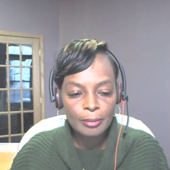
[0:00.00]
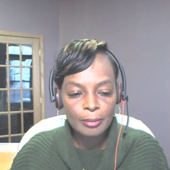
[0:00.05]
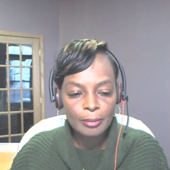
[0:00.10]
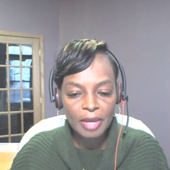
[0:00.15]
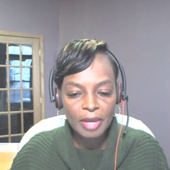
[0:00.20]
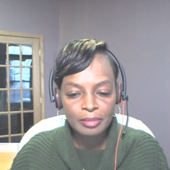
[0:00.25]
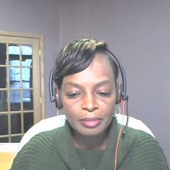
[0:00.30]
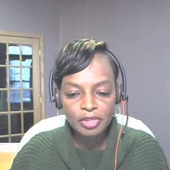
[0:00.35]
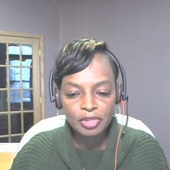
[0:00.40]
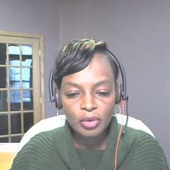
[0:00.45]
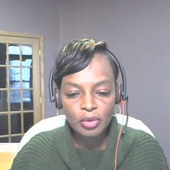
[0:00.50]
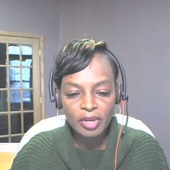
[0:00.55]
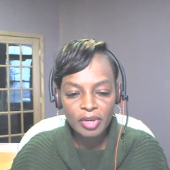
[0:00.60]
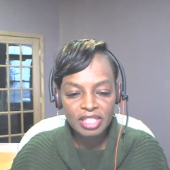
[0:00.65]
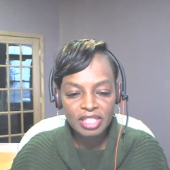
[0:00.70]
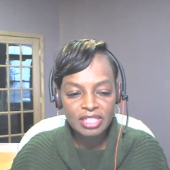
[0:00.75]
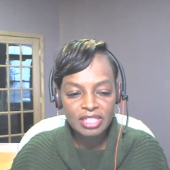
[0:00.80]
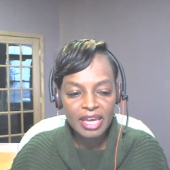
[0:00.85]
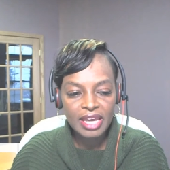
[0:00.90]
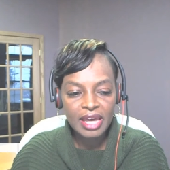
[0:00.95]
I'm
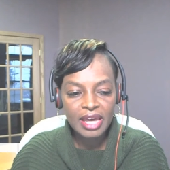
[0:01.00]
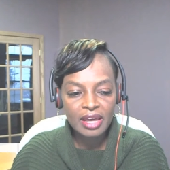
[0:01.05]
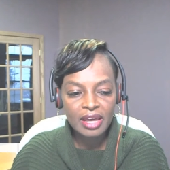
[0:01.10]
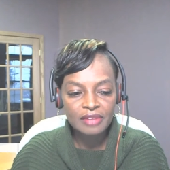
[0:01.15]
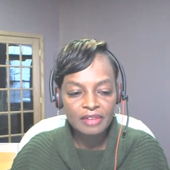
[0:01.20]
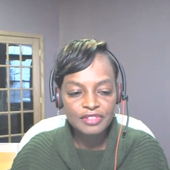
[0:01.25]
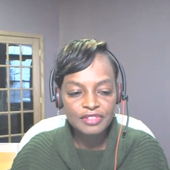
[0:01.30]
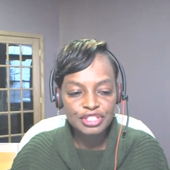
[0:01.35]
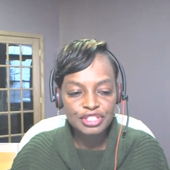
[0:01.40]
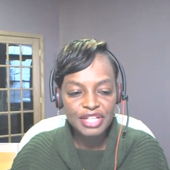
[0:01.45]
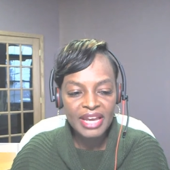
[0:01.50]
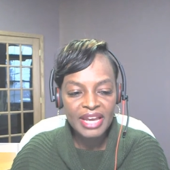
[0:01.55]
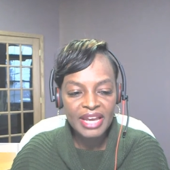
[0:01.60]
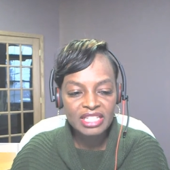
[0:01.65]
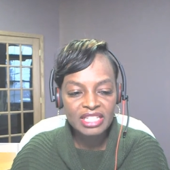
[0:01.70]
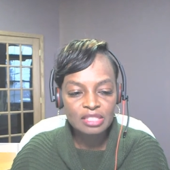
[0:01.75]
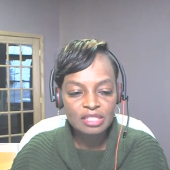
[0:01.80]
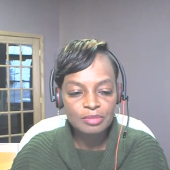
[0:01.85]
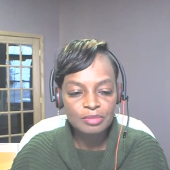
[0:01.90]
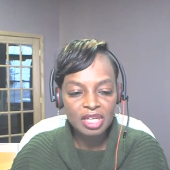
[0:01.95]
going to have
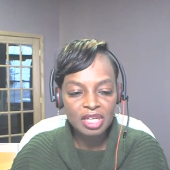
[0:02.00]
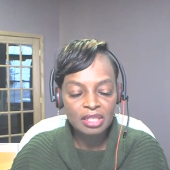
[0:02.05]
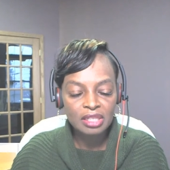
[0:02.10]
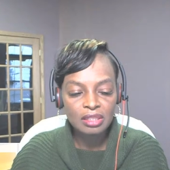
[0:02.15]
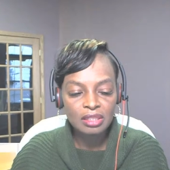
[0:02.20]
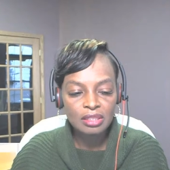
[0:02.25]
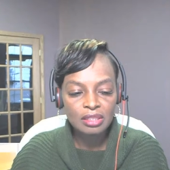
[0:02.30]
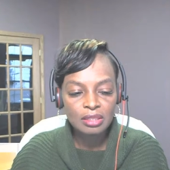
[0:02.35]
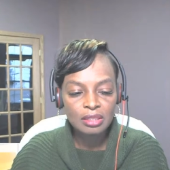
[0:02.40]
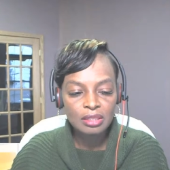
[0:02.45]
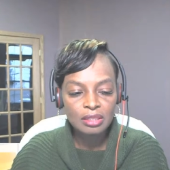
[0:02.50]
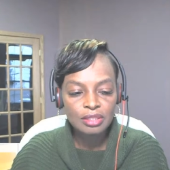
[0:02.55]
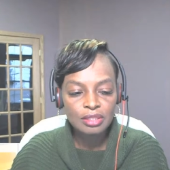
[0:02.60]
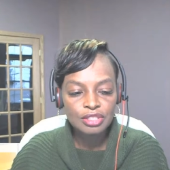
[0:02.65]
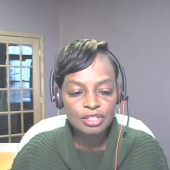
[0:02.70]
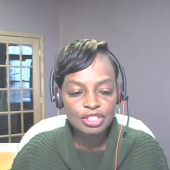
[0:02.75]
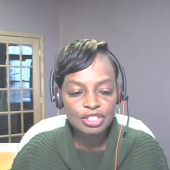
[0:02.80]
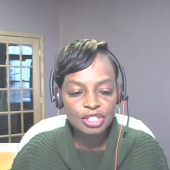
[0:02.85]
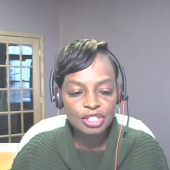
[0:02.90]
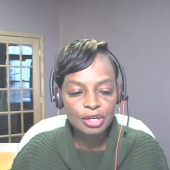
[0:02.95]
Jasmine
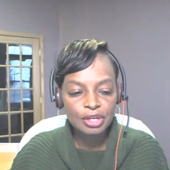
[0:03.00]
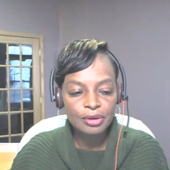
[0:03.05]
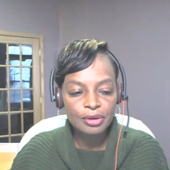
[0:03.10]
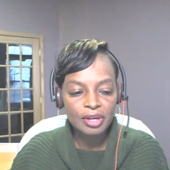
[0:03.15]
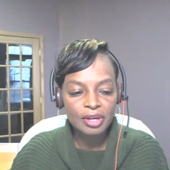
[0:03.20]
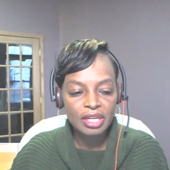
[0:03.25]
share